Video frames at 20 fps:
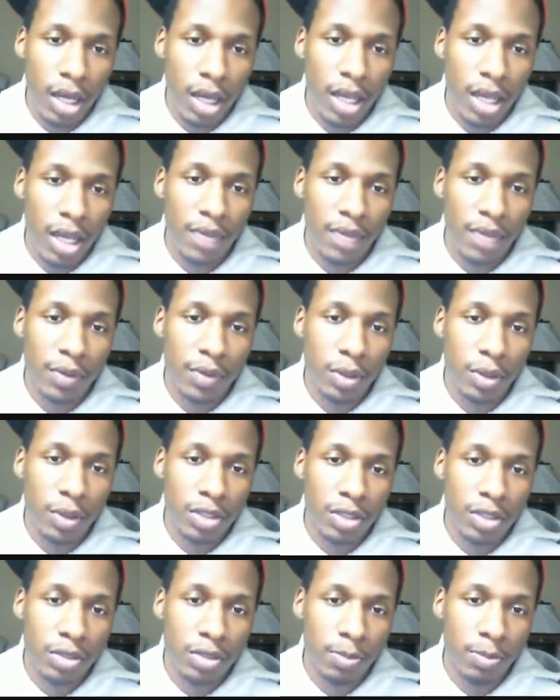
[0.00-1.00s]
if you do
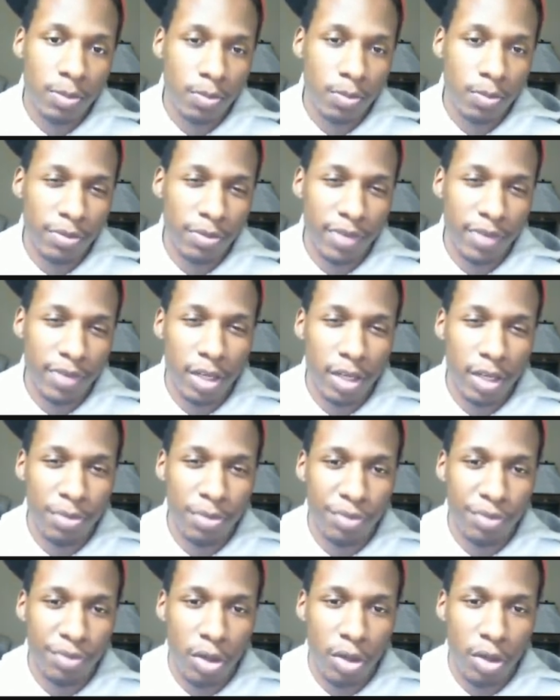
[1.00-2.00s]
this video
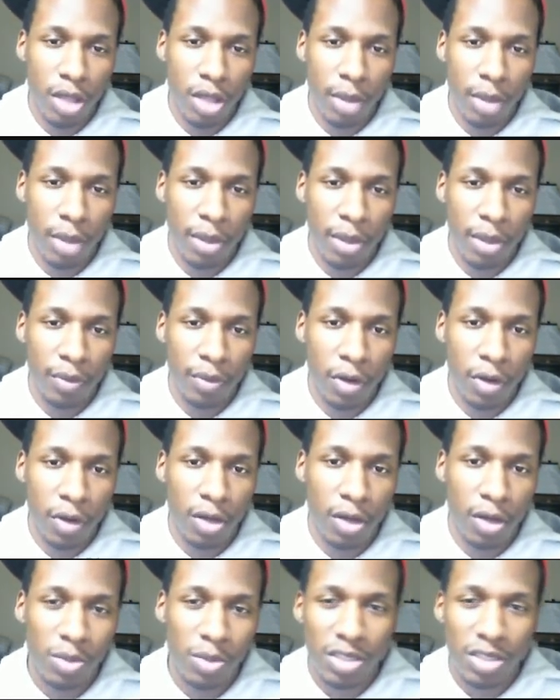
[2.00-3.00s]
before the upcoming Raw,
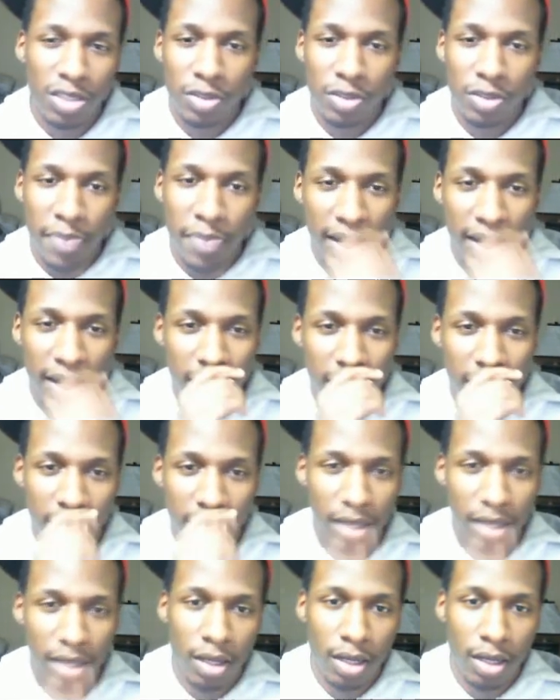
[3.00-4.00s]
this was back
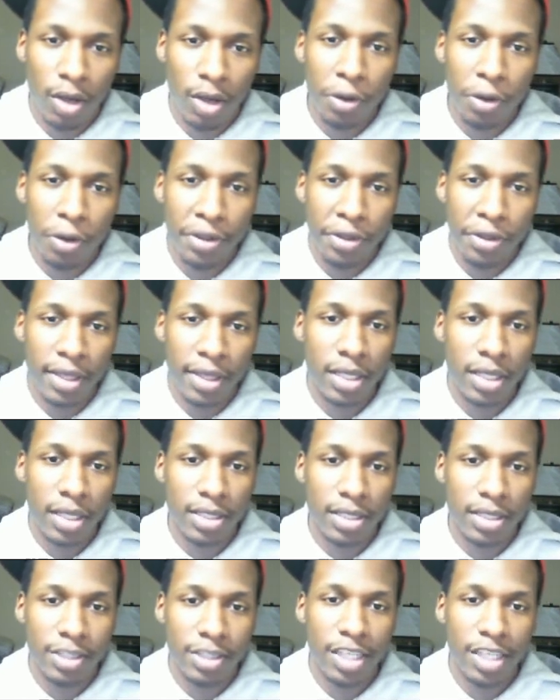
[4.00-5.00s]
then, who do you think is
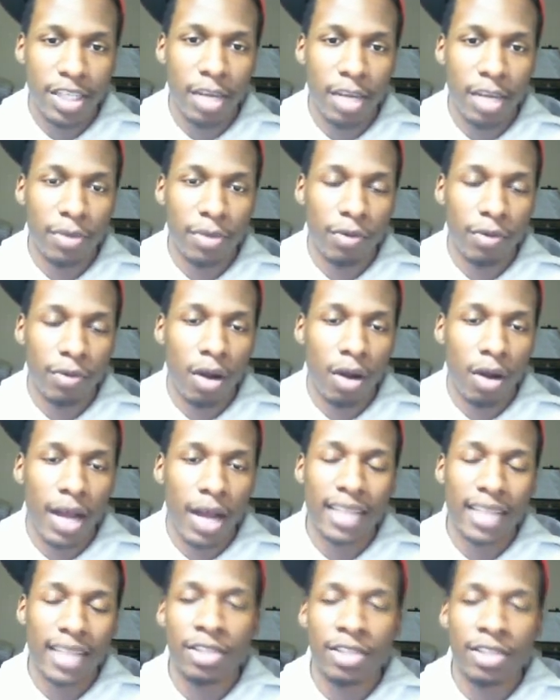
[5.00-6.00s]
the GM of Raw? I
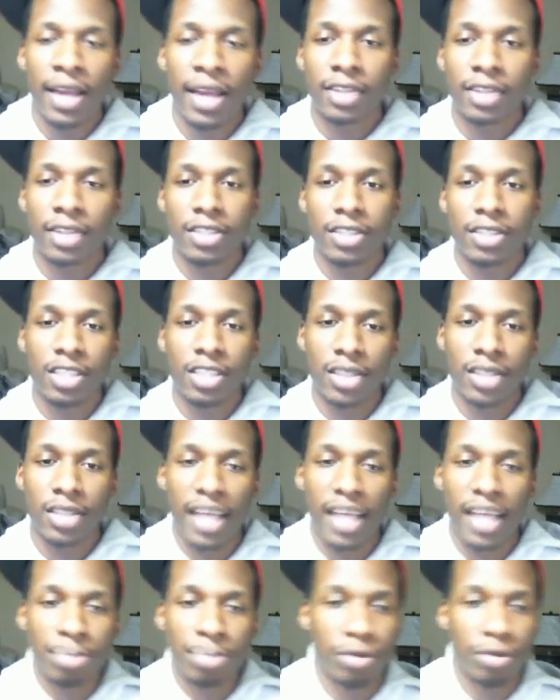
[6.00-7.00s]
can still answer this because it
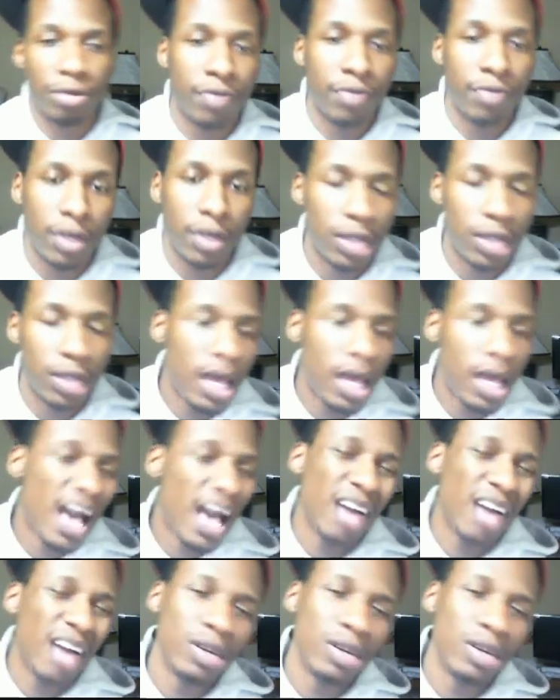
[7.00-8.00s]
hasn't been revealed.
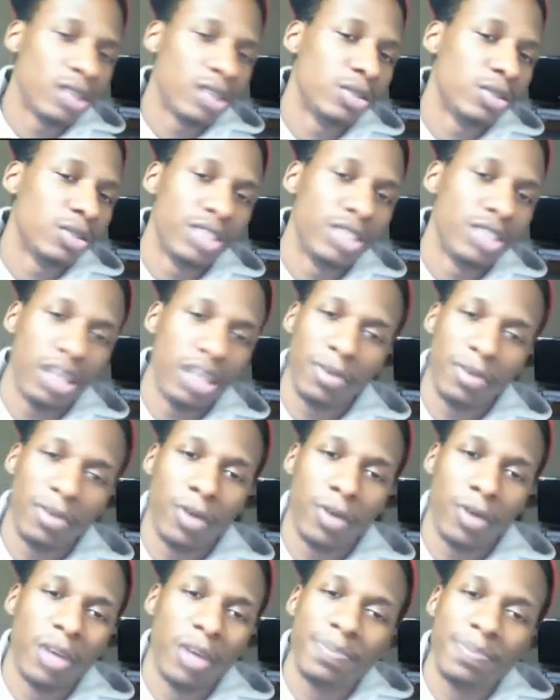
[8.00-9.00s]
I don't know who's the GM of
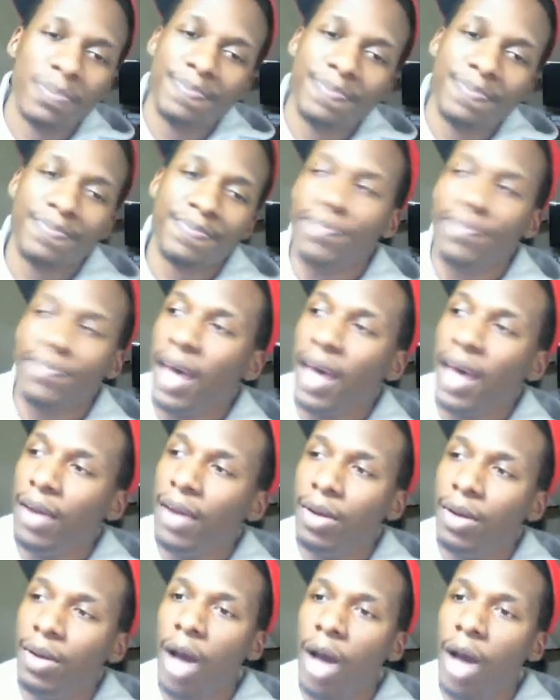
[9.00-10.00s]
Raw. I don't
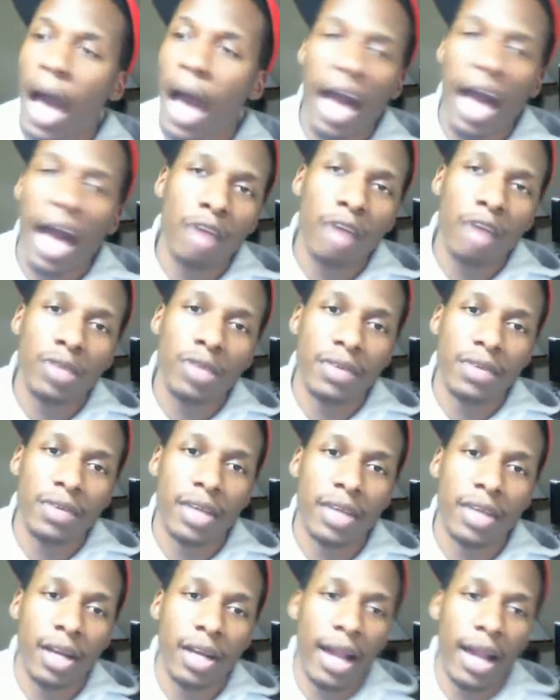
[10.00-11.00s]
know. I don't really even
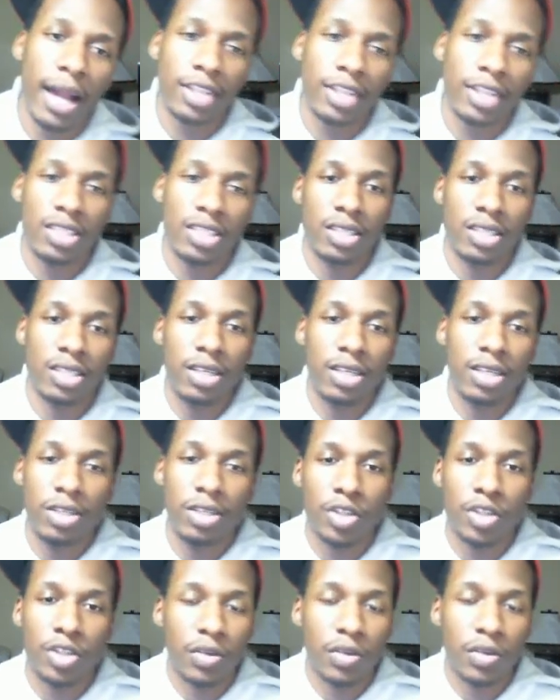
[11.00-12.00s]
care, actually, to tell you the
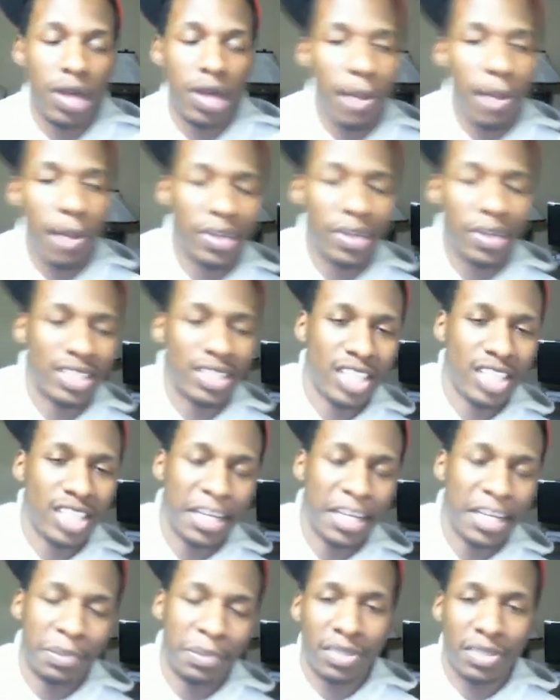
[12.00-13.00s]
truth, because
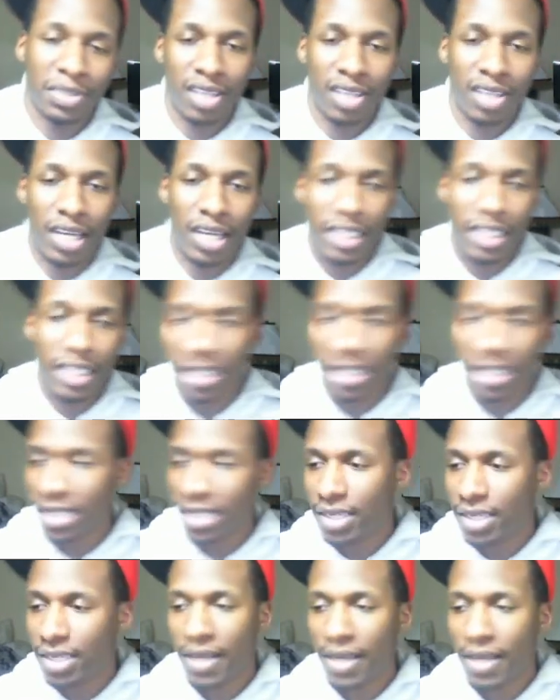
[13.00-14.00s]
GMs are just,